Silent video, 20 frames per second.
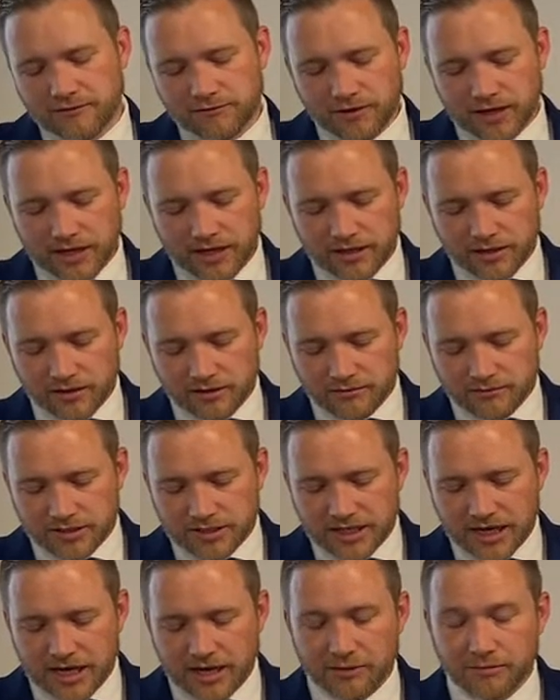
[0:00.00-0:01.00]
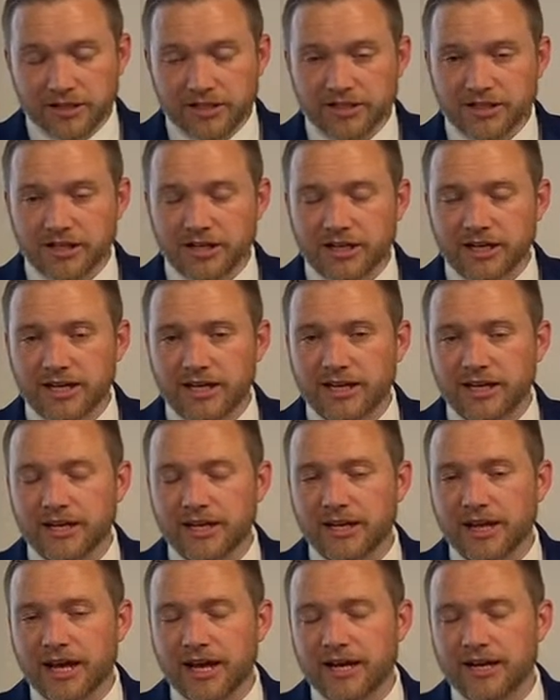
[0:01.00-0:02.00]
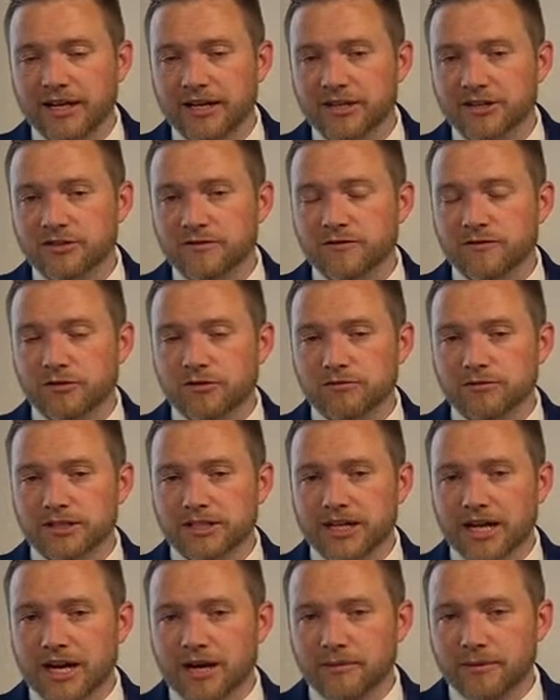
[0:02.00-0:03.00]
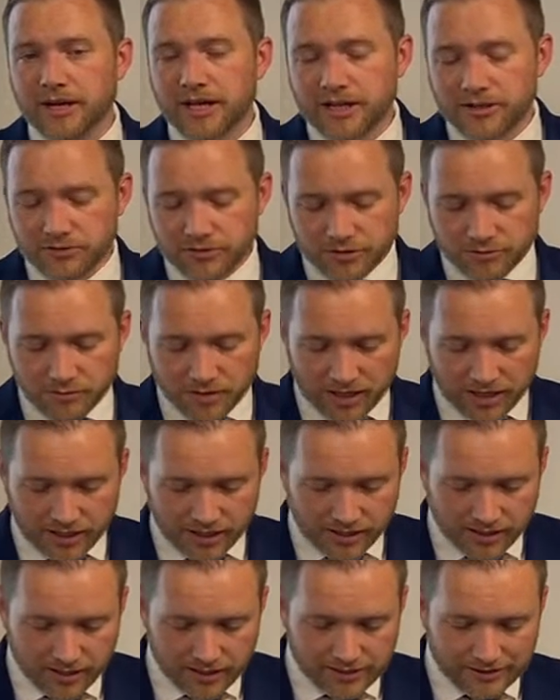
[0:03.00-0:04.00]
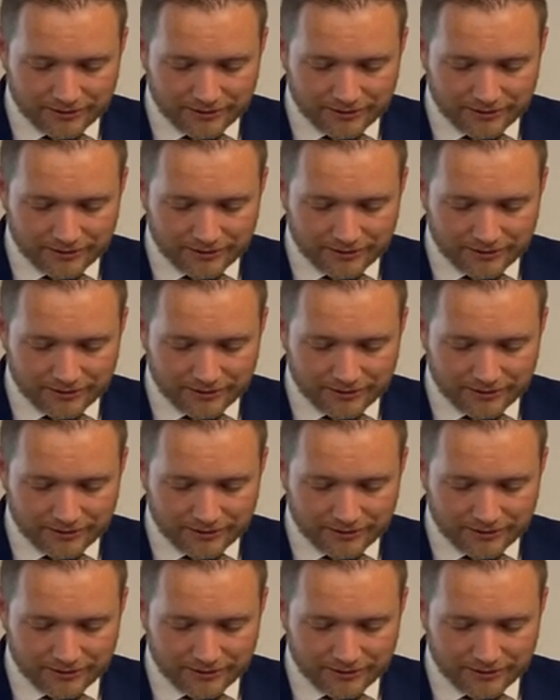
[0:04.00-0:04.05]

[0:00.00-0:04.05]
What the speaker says: Regular retirement is going to hit at his full retirement age, which is probably